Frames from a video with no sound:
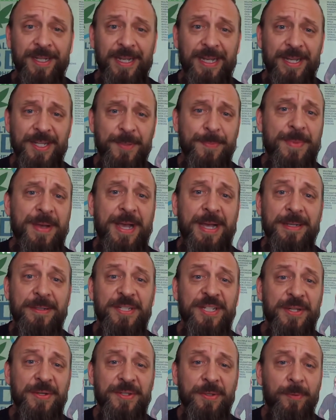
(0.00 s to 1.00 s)
I was
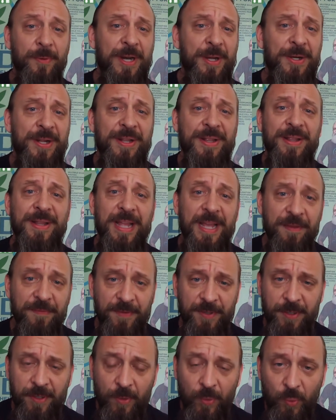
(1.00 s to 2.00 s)
about she was around
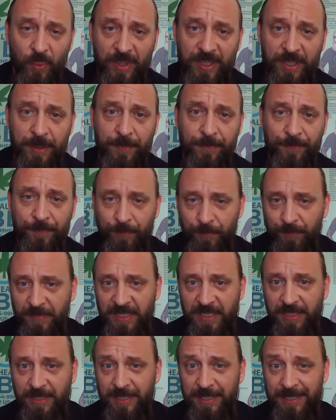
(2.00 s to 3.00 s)
eleven when
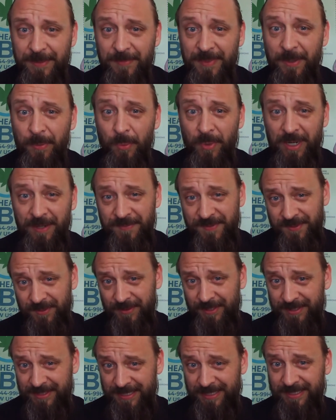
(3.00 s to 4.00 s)
me and my wife
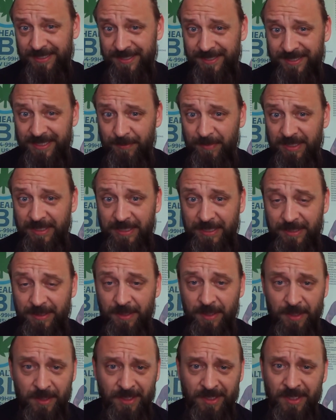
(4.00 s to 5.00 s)
started taking C B D.
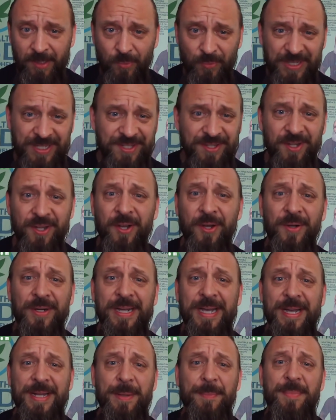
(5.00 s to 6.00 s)
We saw all
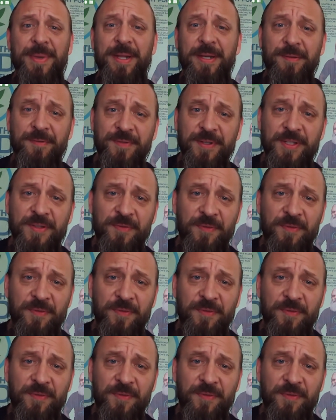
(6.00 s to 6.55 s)
kind of benefits